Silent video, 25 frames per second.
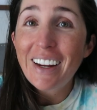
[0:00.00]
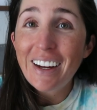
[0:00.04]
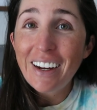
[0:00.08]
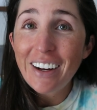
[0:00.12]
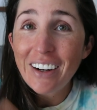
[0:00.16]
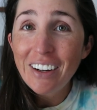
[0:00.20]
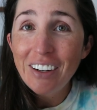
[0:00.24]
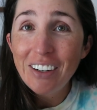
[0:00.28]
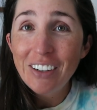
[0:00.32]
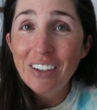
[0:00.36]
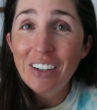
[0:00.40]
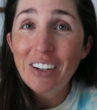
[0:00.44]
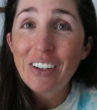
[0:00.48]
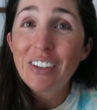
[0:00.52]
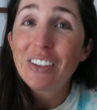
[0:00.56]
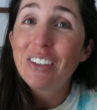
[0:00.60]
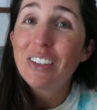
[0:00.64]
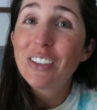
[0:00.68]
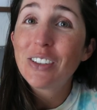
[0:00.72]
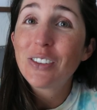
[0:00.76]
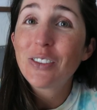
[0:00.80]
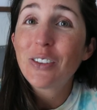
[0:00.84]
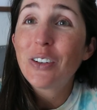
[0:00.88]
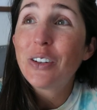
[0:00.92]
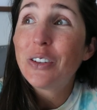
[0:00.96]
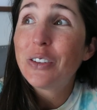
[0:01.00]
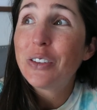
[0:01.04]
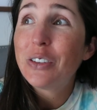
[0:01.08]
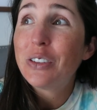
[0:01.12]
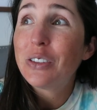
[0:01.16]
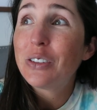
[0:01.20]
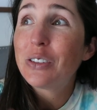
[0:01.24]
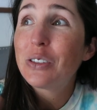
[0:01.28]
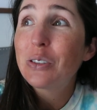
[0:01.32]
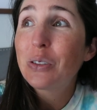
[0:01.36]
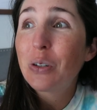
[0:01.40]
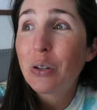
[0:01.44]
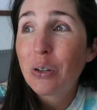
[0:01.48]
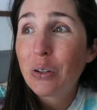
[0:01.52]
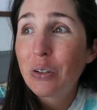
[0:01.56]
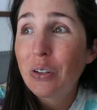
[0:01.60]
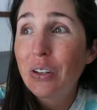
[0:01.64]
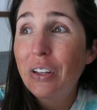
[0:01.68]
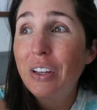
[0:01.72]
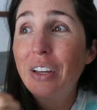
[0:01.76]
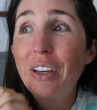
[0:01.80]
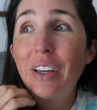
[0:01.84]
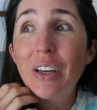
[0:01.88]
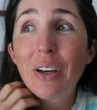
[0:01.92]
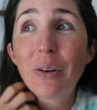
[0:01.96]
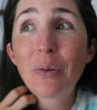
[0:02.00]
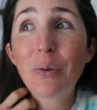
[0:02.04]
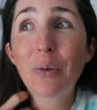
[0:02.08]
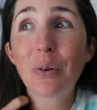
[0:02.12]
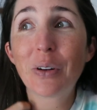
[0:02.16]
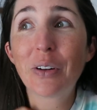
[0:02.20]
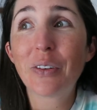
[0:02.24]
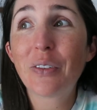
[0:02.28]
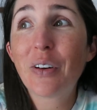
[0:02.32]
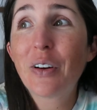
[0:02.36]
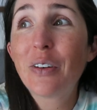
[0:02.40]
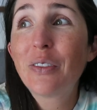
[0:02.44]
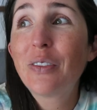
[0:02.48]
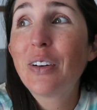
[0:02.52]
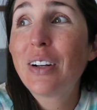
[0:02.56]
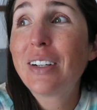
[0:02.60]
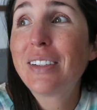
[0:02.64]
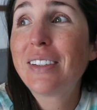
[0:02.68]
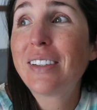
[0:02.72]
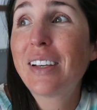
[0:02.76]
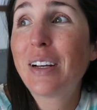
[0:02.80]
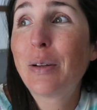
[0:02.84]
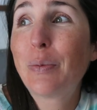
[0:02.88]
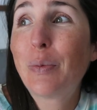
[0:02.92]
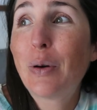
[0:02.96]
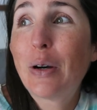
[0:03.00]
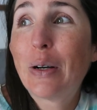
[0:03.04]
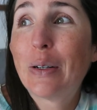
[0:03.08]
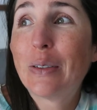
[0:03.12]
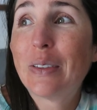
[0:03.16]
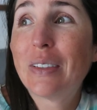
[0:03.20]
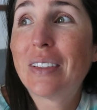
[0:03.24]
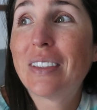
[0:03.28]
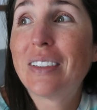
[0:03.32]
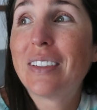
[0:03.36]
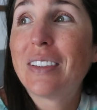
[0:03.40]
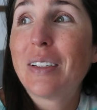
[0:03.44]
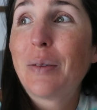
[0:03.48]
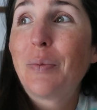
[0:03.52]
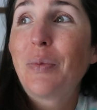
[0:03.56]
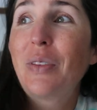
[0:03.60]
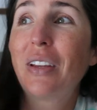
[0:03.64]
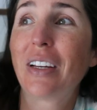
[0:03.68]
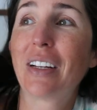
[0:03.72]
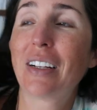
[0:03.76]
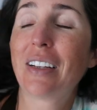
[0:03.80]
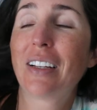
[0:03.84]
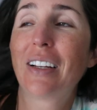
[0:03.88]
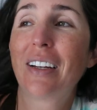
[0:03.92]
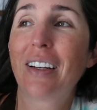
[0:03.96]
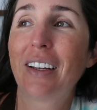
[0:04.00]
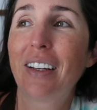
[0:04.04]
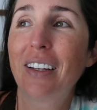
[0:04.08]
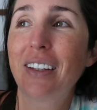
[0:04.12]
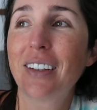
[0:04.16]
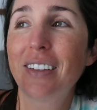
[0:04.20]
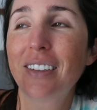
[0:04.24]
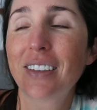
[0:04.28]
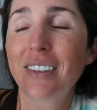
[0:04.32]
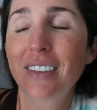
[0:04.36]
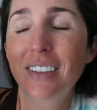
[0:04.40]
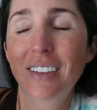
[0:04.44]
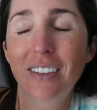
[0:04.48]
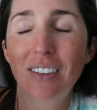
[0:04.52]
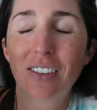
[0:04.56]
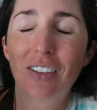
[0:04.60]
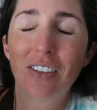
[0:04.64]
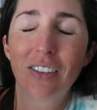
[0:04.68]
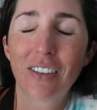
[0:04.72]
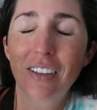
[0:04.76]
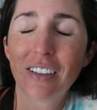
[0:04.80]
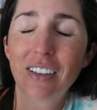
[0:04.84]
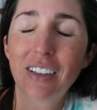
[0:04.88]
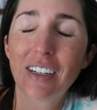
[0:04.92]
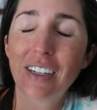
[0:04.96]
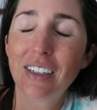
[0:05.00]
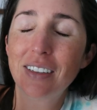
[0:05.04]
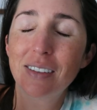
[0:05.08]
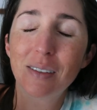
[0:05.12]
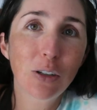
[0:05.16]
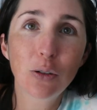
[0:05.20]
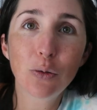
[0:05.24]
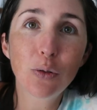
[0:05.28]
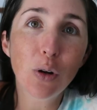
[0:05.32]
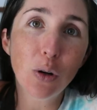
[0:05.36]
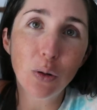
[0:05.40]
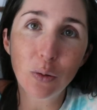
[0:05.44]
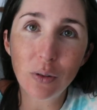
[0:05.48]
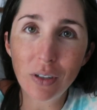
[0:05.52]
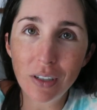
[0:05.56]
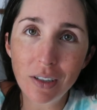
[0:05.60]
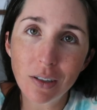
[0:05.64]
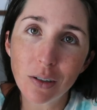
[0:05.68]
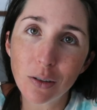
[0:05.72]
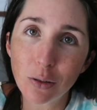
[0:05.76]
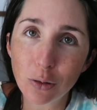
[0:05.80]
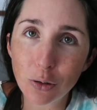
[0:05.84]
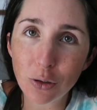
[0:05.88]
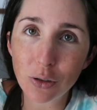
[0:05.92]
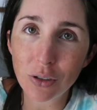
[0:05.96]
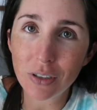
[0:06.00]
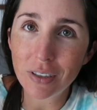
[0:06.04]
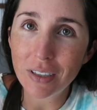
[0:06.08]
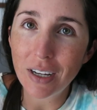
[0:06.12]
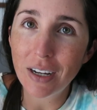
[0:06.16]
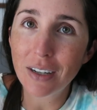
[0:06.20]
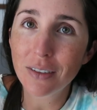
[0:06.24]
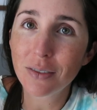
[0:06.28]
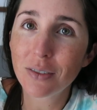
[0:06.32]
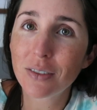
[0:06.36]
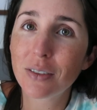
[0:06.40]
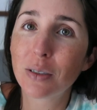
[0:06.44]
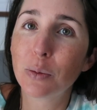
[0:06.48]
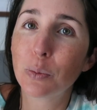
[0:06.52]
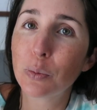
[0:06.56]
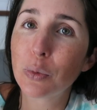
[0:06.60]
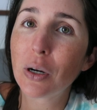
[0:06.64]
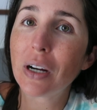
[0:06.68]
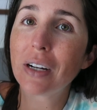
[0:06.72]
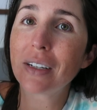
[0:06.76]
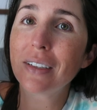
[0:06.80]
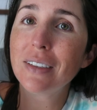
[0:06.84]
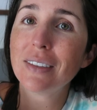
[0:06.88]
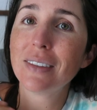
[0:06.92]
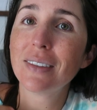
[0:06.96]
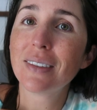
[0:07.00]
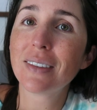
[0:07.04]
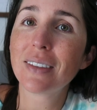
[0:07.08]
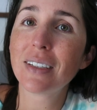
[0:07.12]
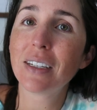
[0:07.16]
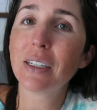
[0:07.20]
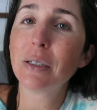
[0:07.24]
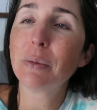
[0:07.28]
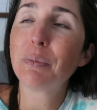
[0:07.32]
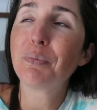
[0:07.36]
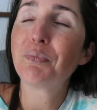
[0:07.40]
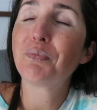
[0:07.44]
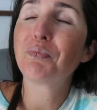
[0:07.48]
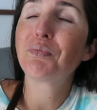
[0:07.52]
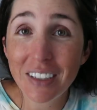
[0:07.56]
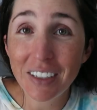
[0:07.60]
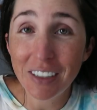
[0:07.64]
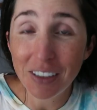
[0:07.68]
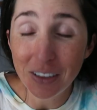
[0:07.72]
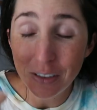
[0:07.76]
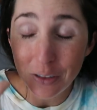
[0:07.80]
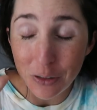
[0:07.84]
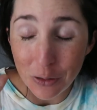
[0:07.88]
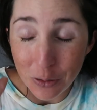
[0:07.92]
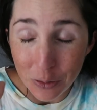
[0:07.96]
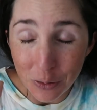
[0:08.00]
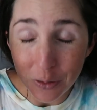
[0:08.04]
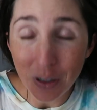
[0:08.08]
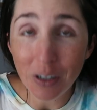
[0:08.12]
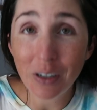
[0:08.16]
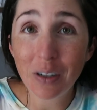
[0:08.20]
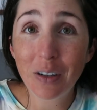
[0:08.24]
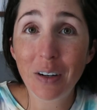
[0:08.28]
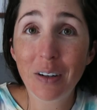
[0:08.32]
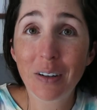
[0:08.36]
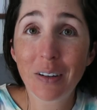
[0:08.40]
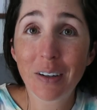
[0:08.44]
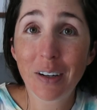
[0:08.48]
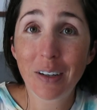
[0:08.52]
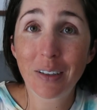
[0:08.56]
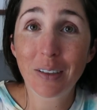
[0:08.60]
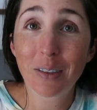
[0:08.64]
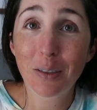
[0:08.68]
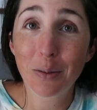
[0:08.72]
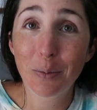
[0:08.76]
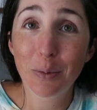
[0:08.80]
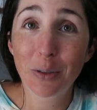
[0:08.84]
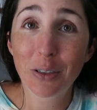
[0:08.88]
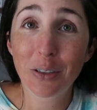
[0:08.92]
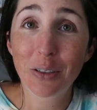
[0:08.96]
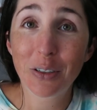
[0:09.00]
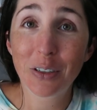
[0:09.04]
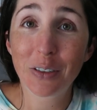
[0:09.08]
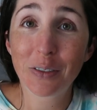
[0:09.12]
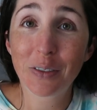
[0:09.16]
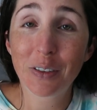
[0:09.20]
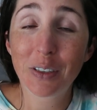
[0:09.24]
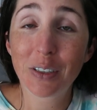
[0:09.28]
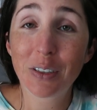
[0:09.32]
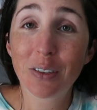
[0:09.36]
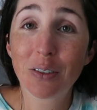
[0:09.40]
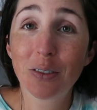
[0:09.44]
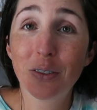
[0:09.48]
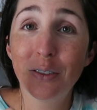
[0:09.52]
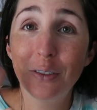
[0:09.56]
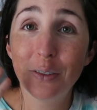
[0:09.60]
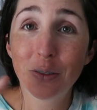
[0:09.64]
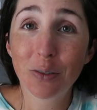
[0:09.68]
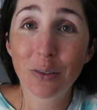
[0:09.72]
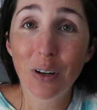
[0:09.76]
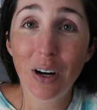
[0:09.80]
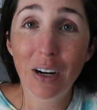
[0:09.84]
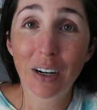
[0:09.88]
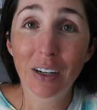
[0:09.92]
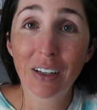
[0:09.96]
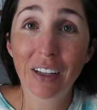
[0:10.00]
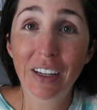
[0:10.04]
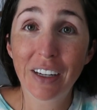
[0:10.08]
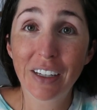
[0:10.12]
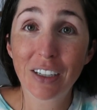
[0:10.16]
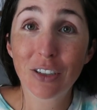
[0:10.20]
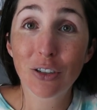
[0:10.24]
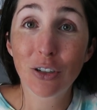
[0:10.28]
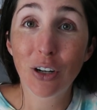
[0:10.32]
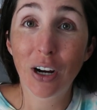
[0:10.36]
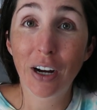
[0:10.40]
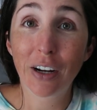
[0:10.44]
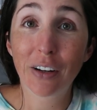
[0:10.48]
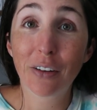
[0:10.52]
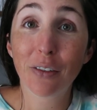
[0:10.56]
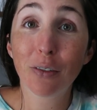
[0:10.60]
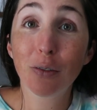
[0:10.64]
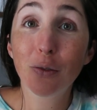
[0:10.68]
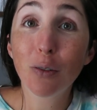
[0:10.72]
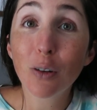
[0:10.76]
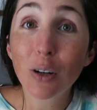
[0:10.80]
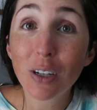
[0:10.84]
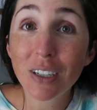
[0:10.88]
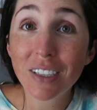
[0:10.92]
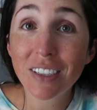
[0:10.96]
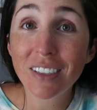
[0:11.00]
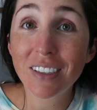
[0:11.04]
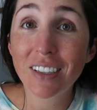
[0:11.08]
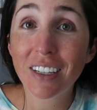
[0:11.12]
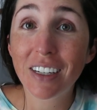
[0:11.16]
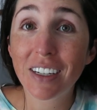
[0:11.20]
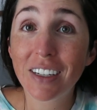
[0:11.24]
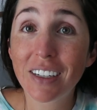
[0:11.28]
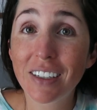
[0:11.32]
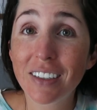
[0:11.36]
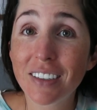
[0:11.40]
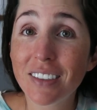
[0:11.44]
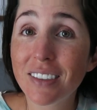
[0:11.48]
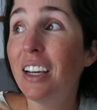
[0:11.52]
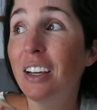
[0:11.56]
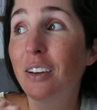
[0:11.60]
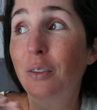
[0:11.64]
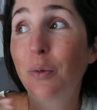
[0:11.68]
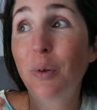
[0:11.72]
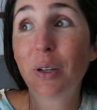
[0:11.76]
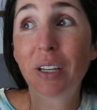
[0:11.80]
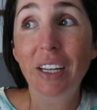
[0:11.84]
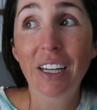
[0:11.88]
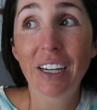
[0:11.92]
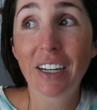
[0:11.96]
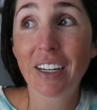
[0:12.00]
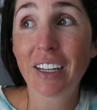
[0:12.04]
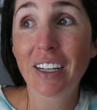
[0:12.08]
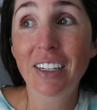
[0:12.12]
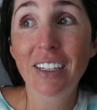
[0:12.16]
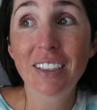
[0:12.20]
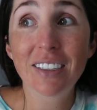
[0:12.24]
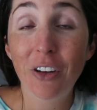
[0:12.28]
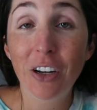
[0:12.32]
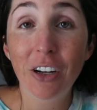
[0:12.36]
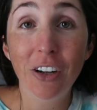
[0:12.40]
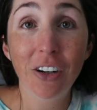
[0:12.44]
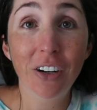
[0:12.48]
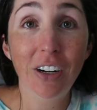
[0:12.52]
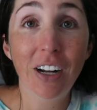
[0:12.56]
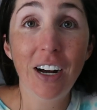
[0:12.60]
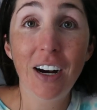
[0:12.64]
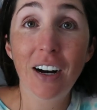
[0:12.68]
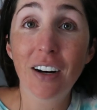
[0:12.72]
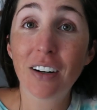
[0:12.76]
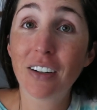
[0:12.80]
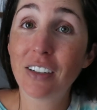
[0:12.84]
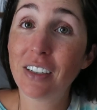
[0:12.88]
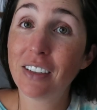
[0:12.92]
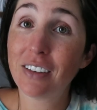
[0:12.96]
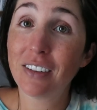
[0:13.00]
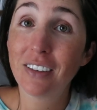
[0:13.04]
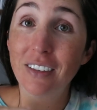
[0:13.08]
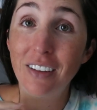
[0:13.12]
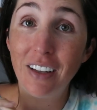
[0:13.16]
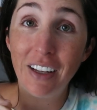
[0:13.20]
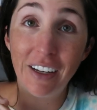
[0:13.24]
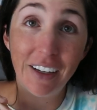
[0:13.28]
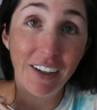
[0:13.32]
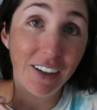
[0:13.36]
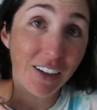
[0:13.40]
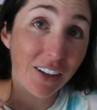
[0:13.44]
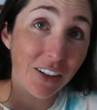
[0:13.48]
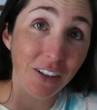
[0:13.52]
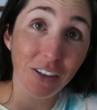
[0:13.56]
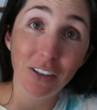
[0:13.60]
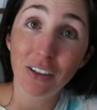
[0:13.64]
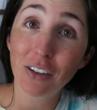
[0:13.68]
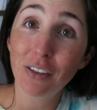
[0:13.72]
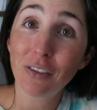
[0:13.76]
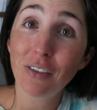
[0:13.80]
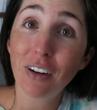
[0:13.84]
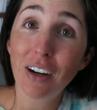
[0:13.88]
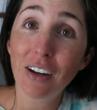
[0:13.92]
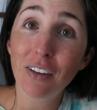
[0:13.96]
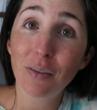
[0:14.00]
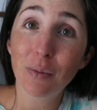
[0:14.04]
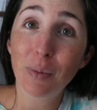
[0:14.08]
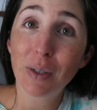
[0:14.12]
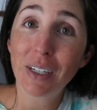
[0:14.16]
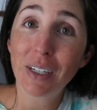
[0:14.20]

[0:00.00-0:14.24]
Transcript: Eric on his phone is scrolling, and one of our friends had posted something like along the lines, you don't need ultrasounds in pregnancy like do not call customer service do not like try to force this if we can't get it figured out in like under five